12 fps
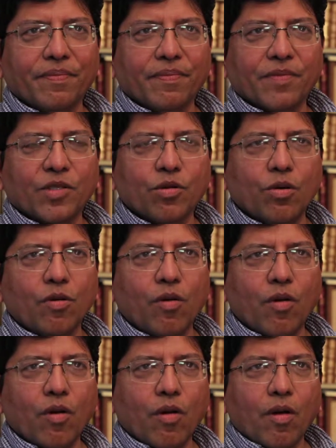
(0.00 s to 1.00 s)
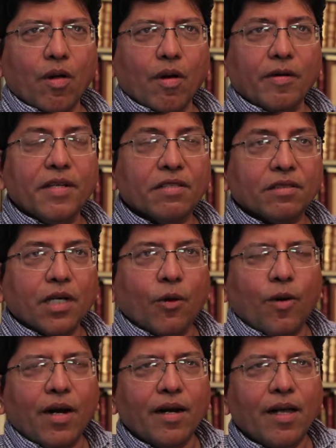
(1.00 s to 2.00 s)
So
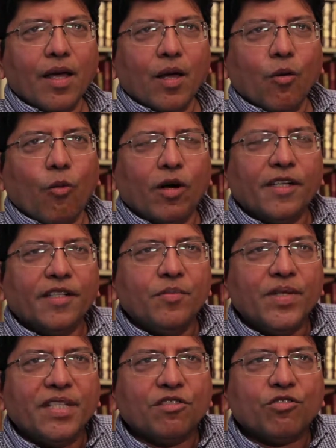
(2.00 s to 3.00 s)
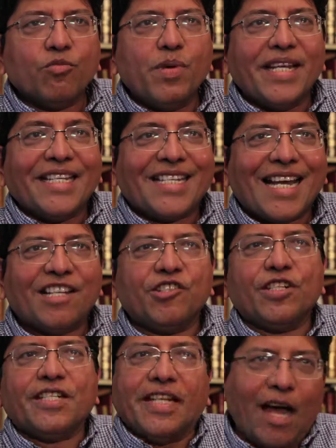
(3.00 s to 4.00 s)
discover what it means to be
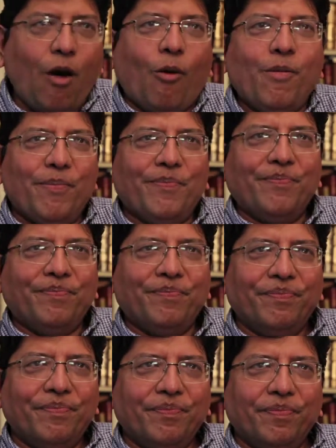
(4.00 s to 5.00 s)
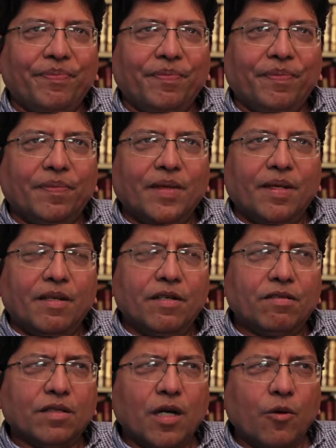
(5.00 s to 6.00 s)
intelligent now.
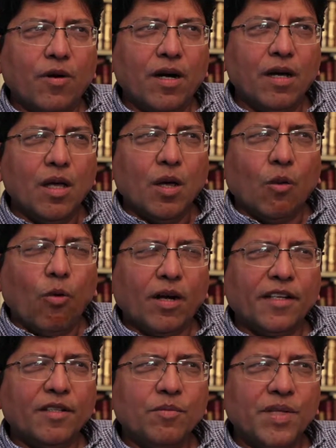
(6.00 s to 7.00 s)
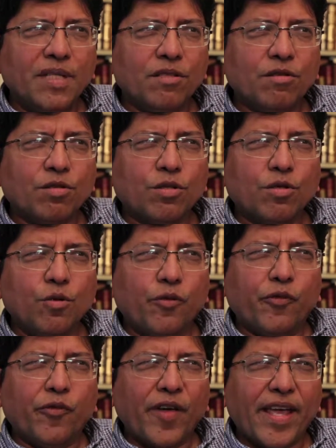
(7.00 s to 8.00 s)
Discover what it means to
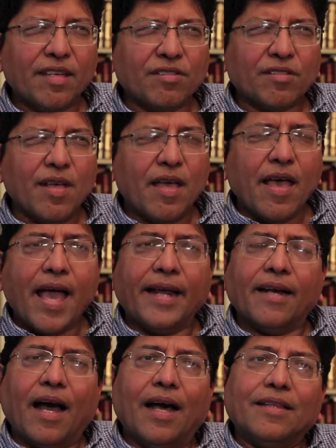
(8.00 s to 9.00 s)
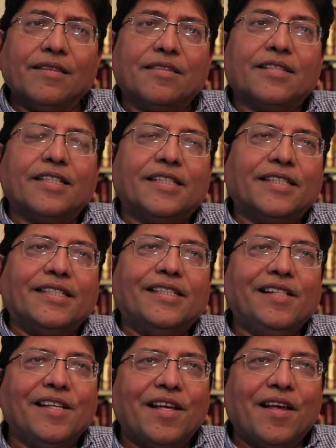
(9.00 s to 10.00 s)
face an
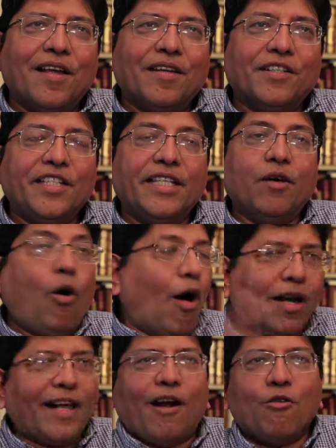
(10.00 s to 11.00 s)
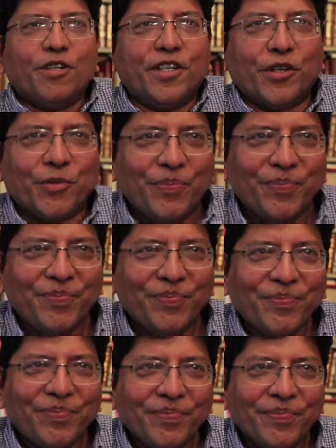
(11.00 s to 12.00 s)
uncertainty all around you.
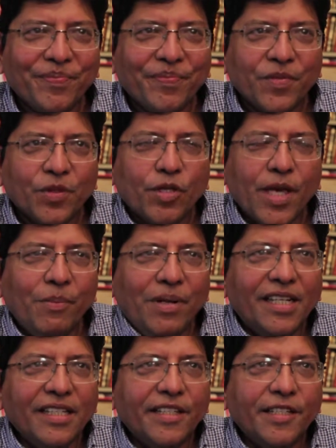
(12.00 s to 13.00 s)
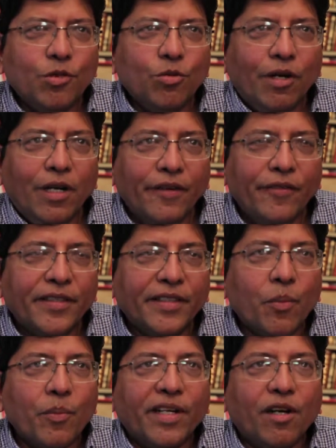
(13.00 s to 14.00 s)
So the ability to live in the
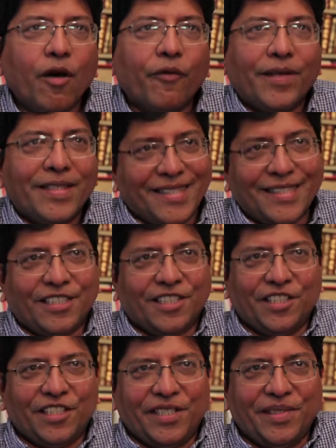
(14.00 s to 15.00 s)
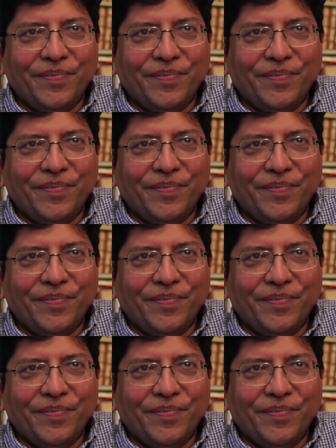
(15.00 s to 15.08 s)
middle of uncertainty